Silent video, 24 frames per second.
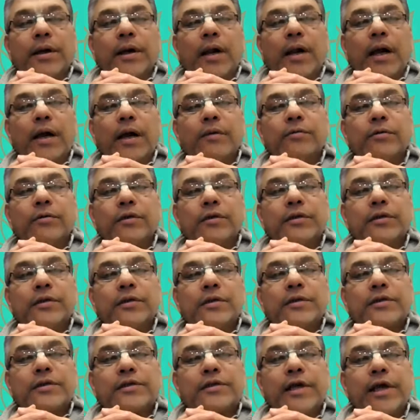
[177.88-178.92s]
I would
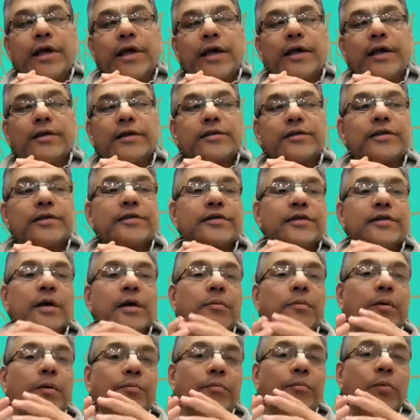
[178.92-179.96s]
say, is the
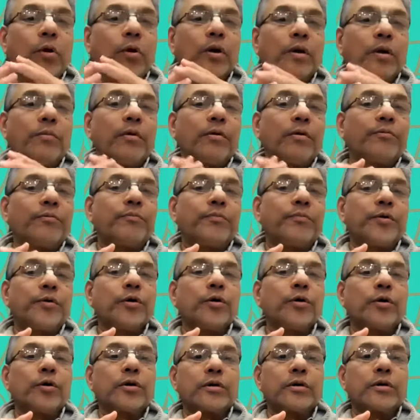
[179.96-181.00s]
summum bonum of
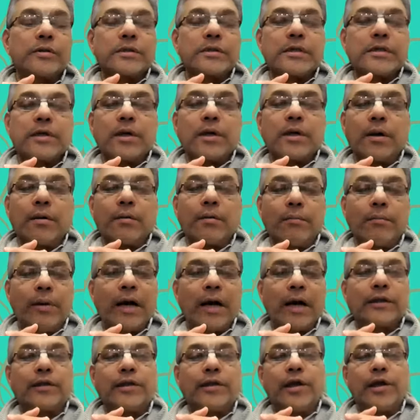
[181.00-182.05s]
pure
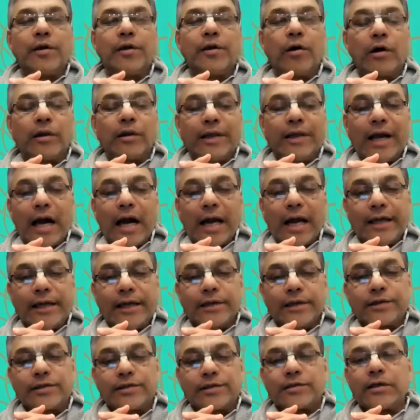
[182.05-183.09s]
bhakti or the
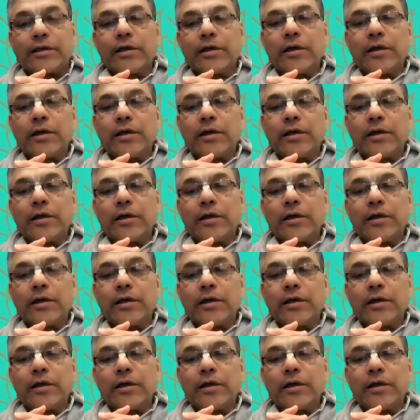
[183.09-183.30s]
highest